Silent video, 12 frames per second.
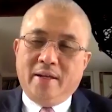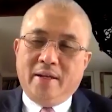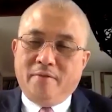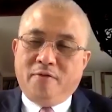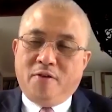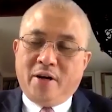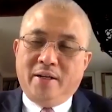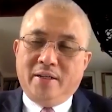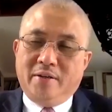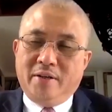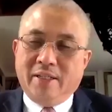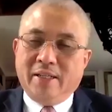in the
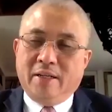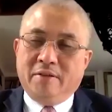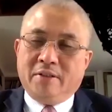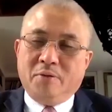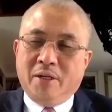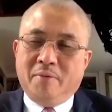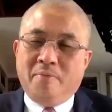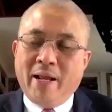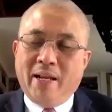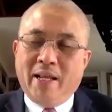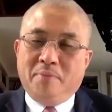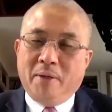foreign reserves were
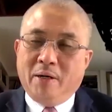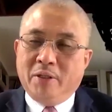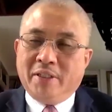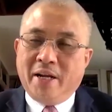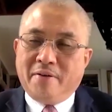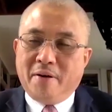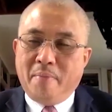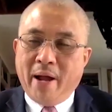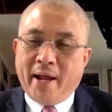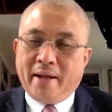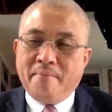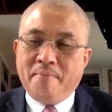managed by our central
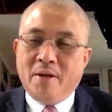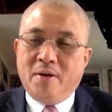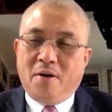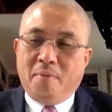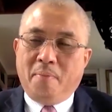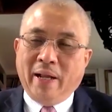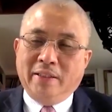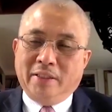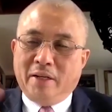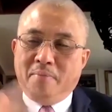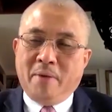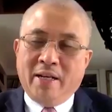bank, or
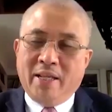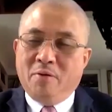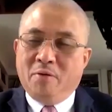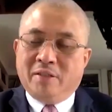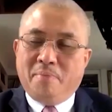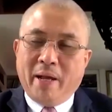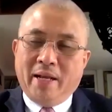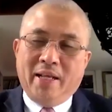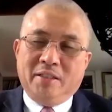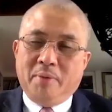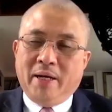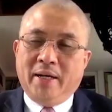pension money was
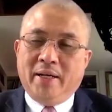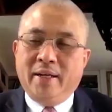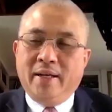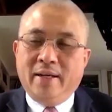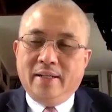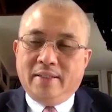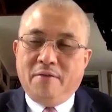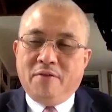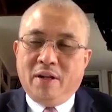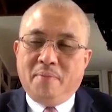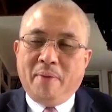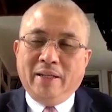managed by
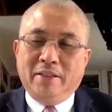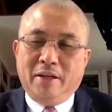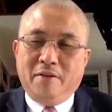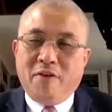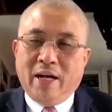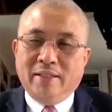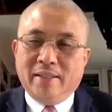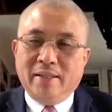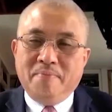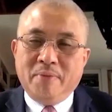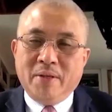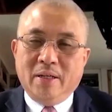several pension funds.
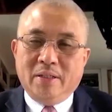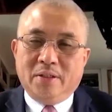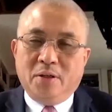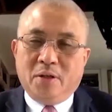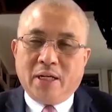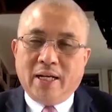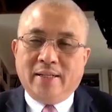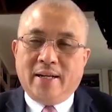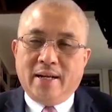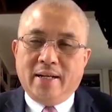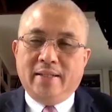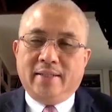So
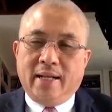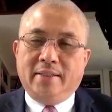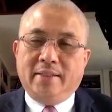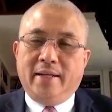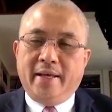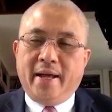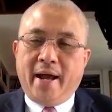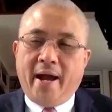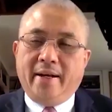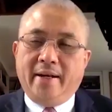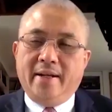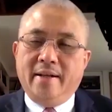Khazanah essentially
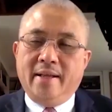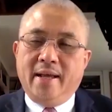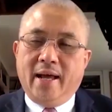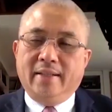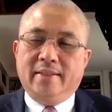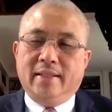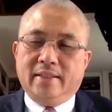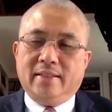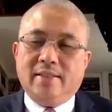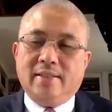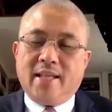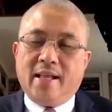had as its
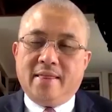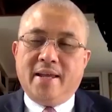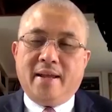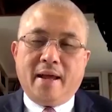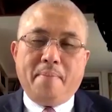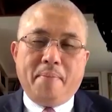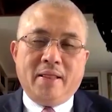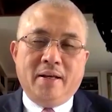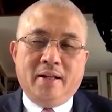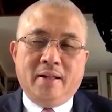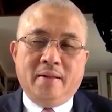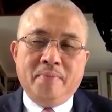starting
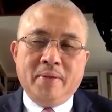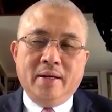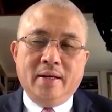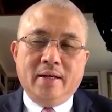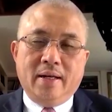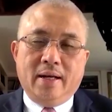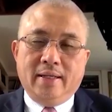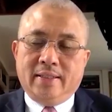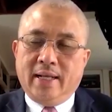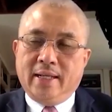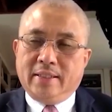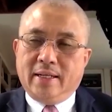capital,
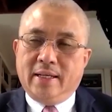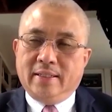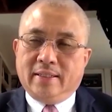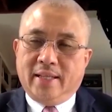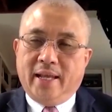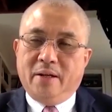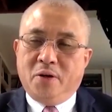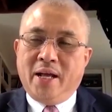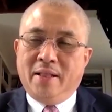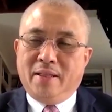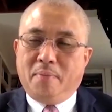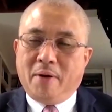essentially
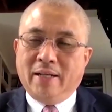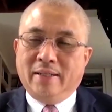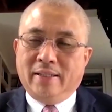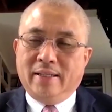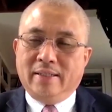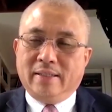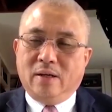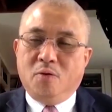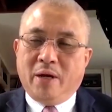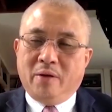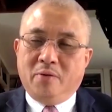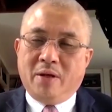state-owned enterprises,
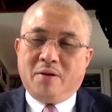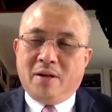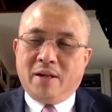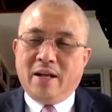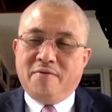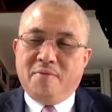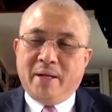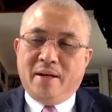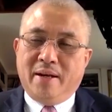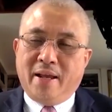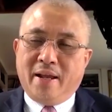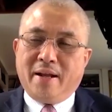or what we call
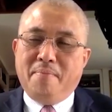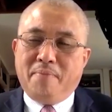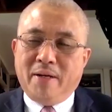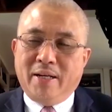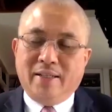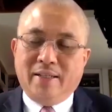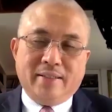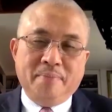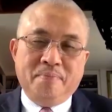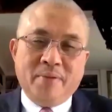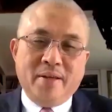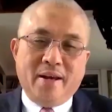government-linked companies.
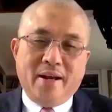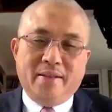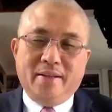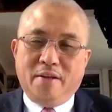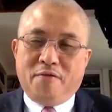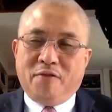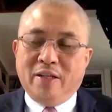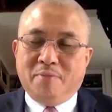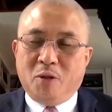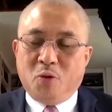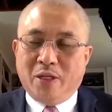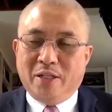And the difference
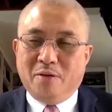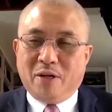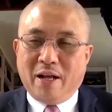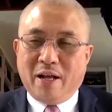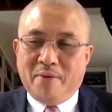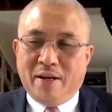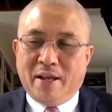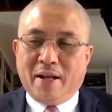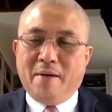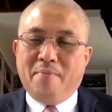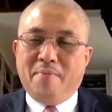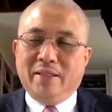between
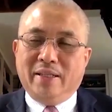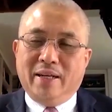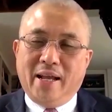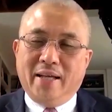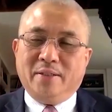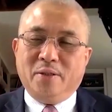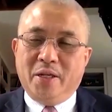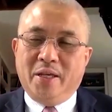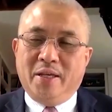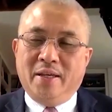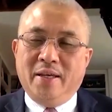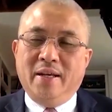government-linked companies and
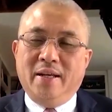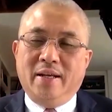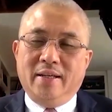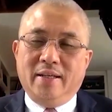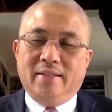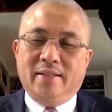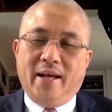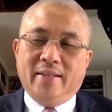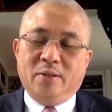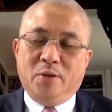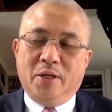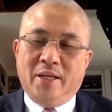SOE is that
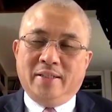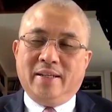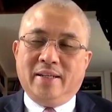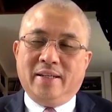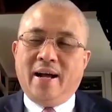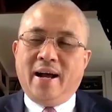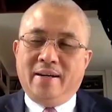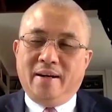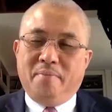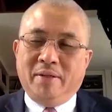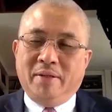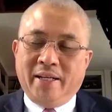SOEs are
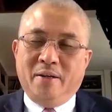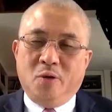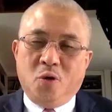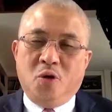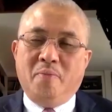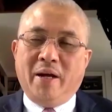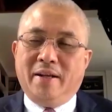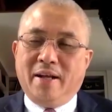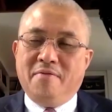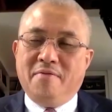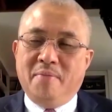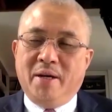100% owned by the
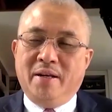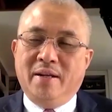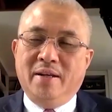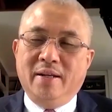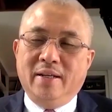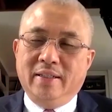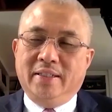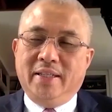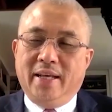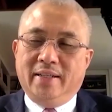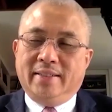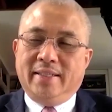government.
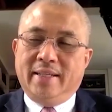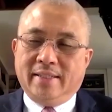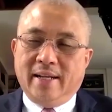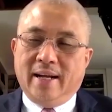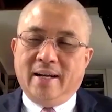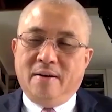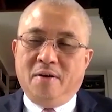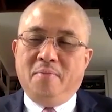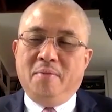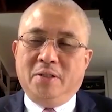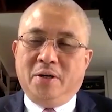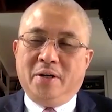GLCs are
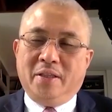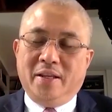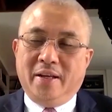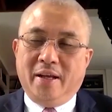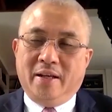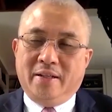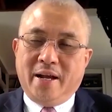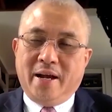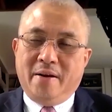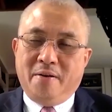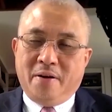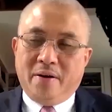not majority, they
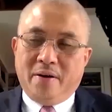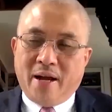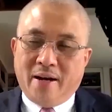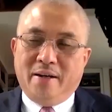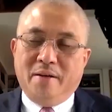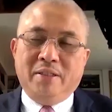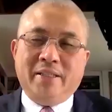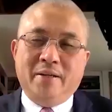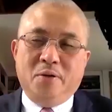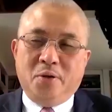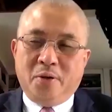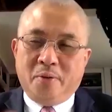are not
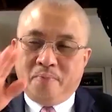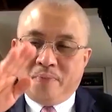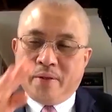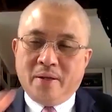100% owned.